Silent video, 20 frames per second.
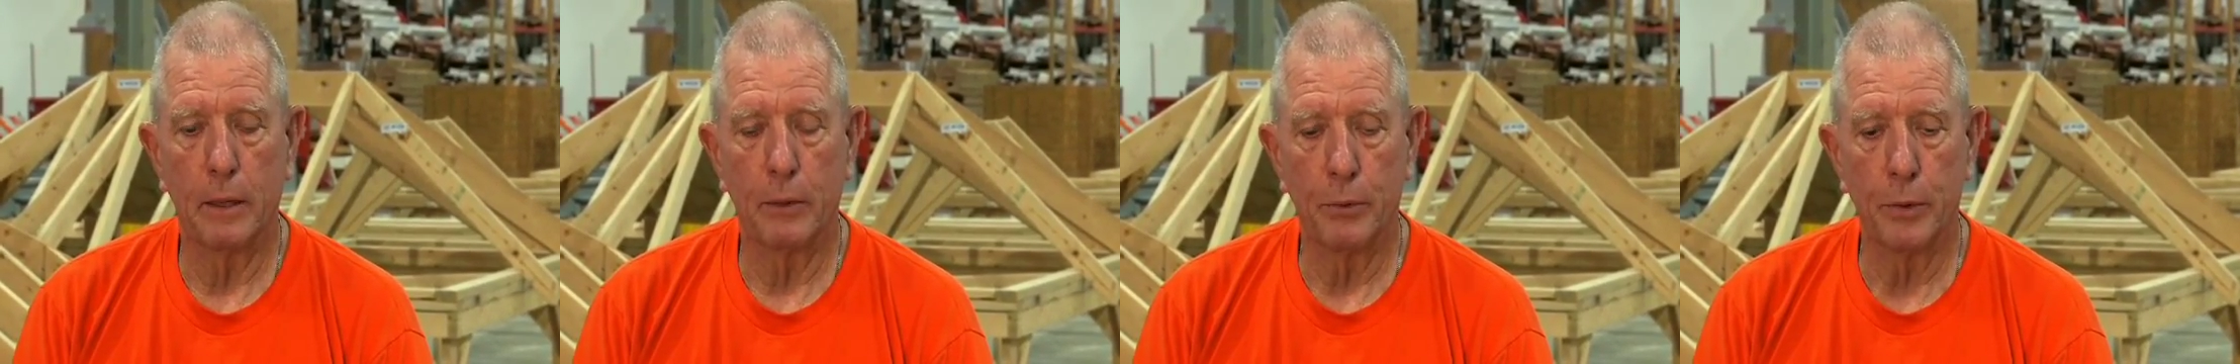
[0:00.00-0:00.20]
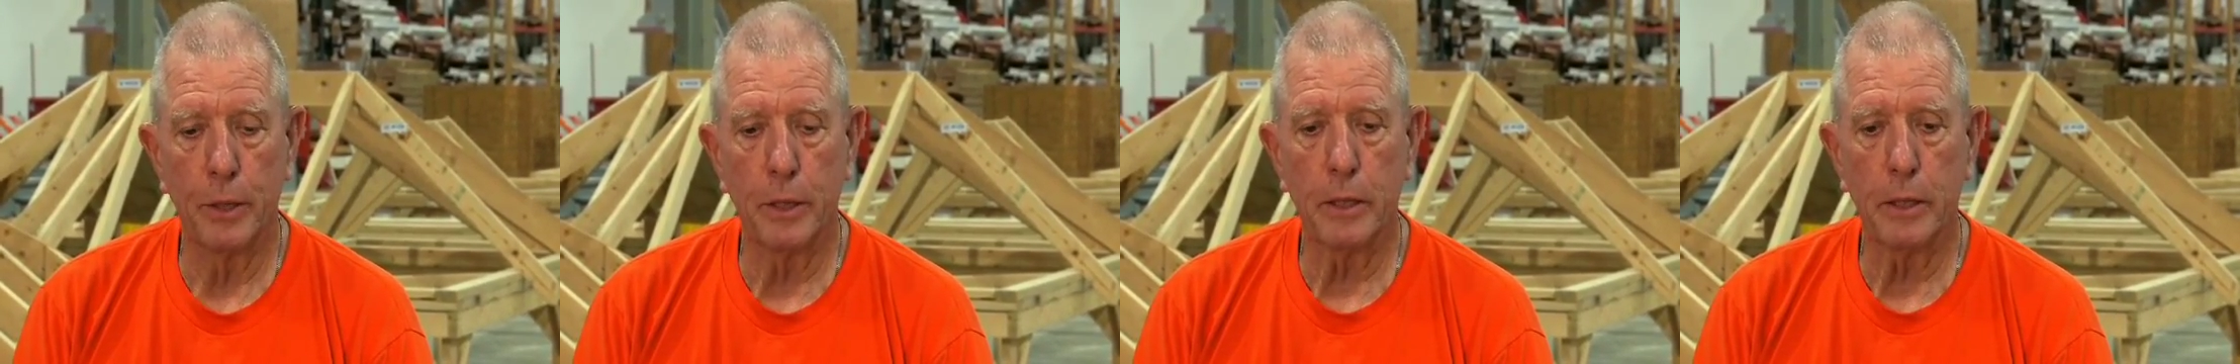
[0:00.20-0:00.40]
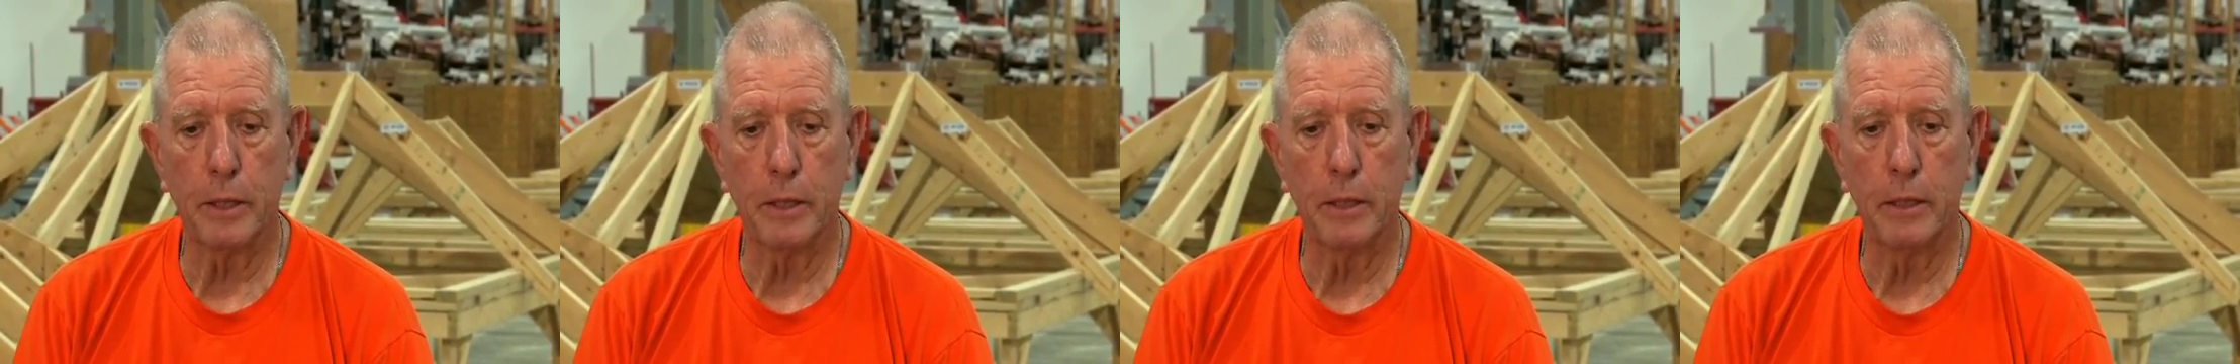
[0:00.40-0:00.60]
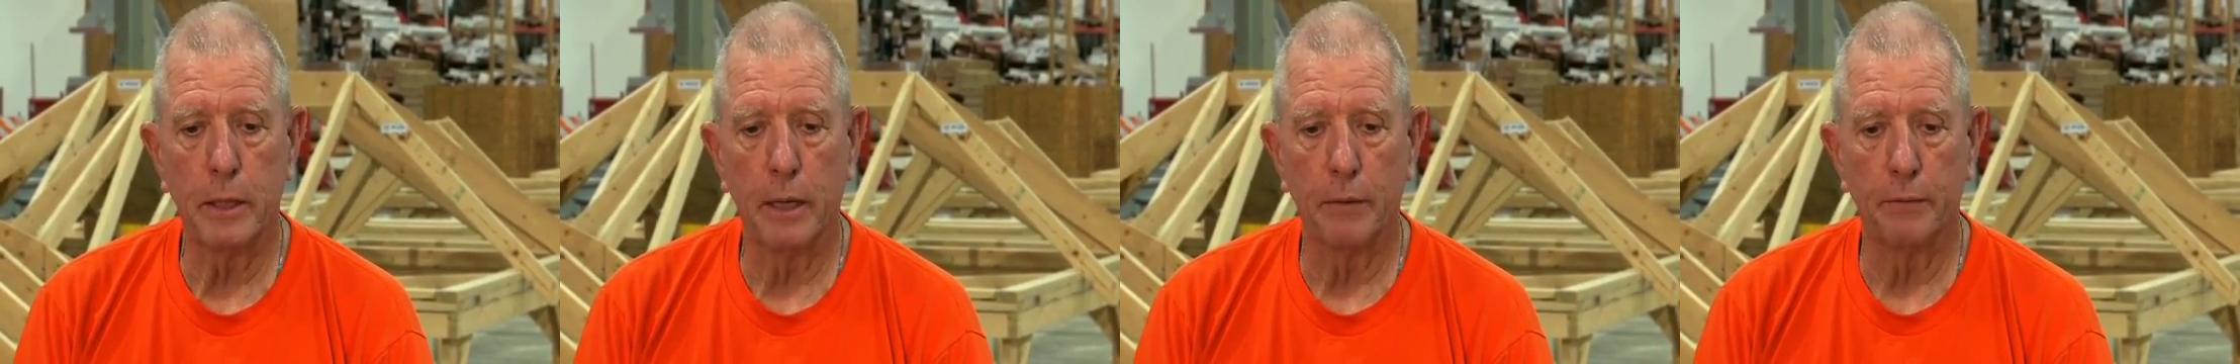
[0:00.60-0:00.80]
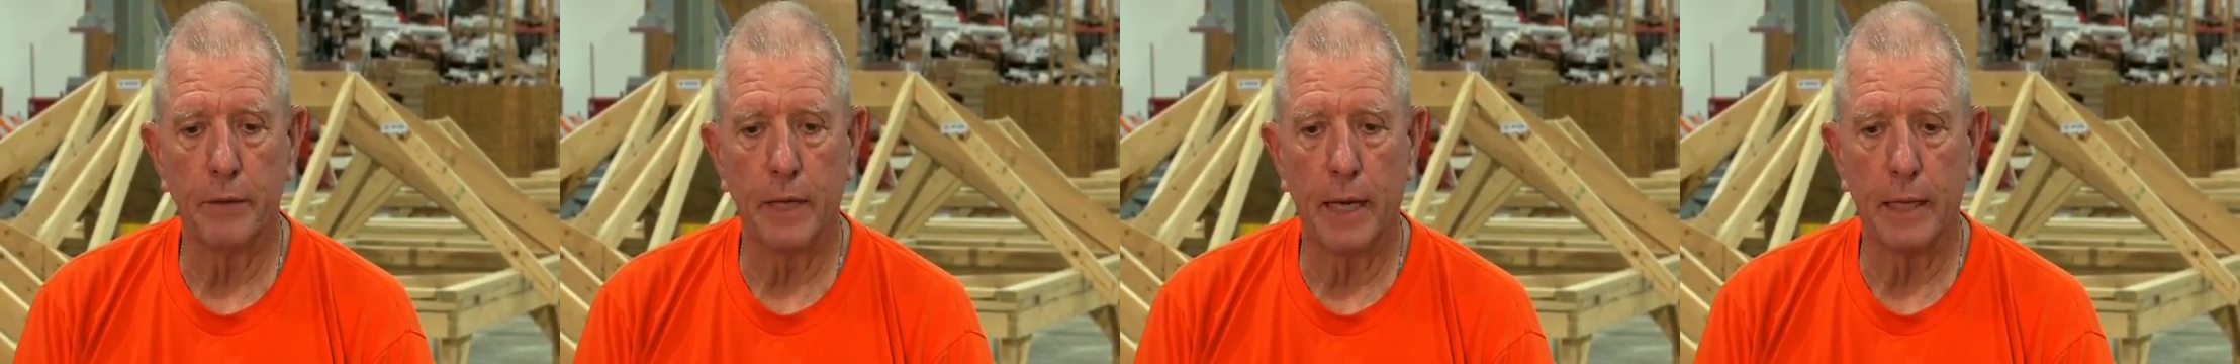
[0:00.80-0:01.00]
really
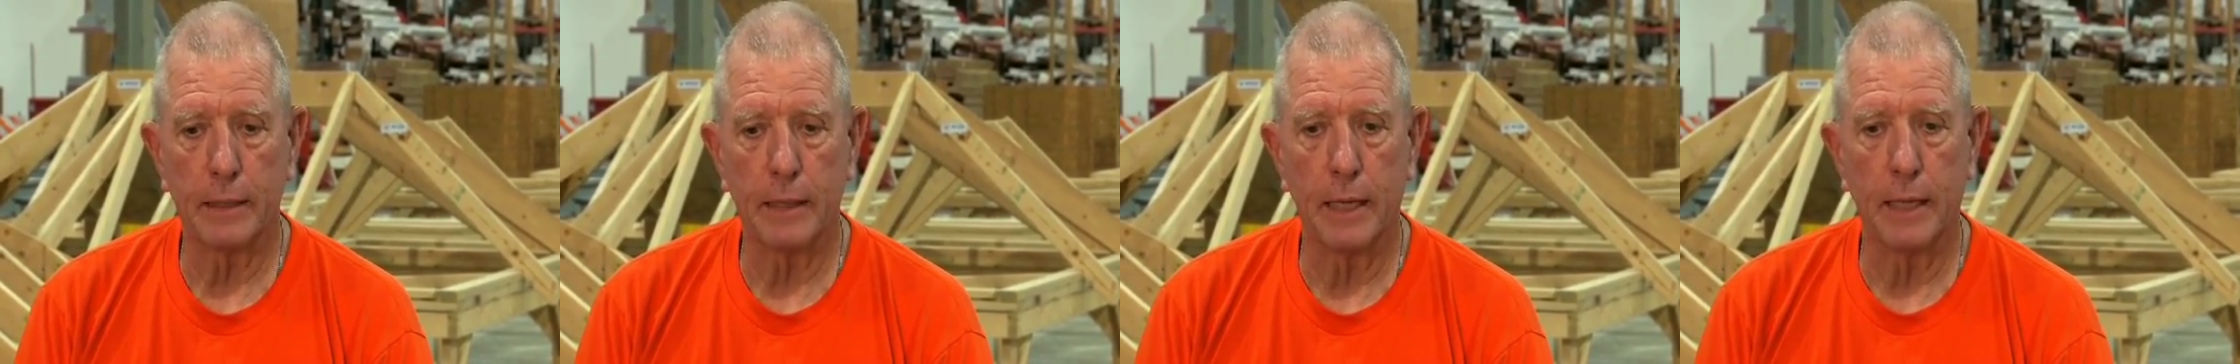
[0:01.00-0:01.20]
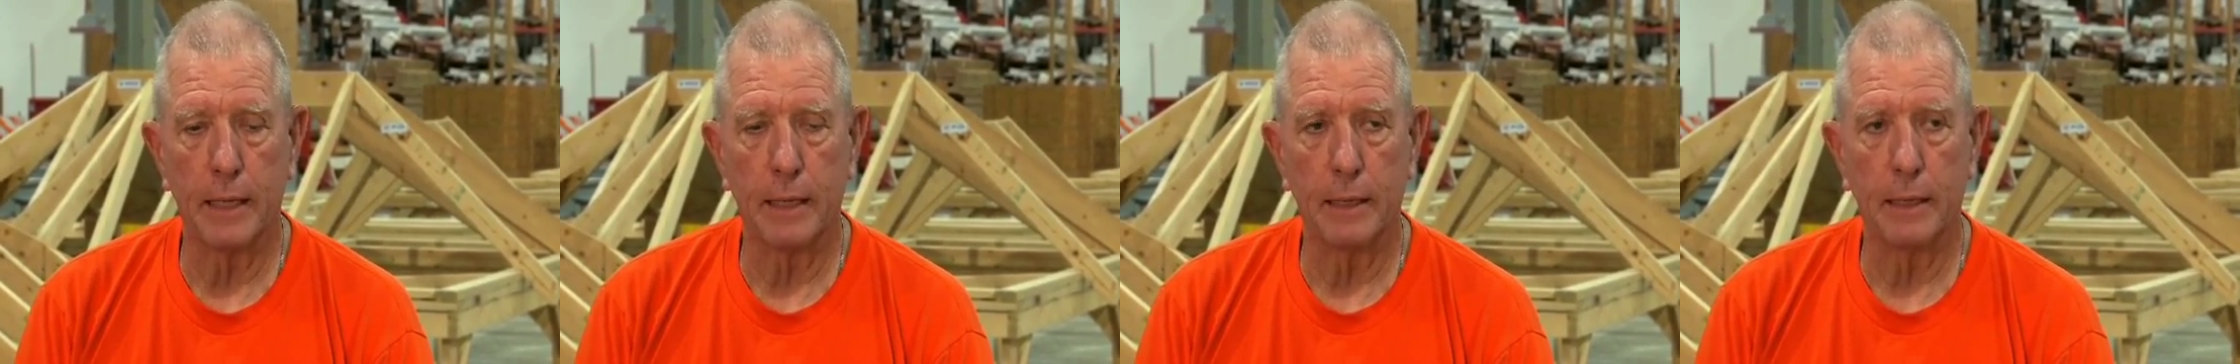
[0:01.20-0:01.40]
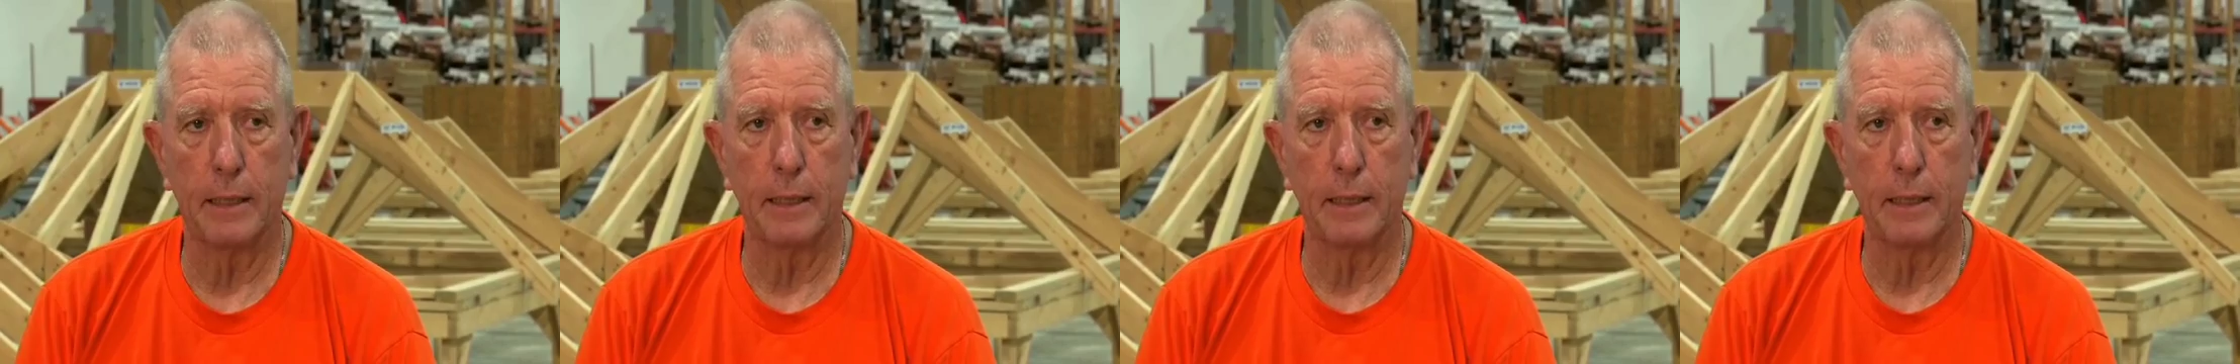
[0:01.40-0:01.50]
have not got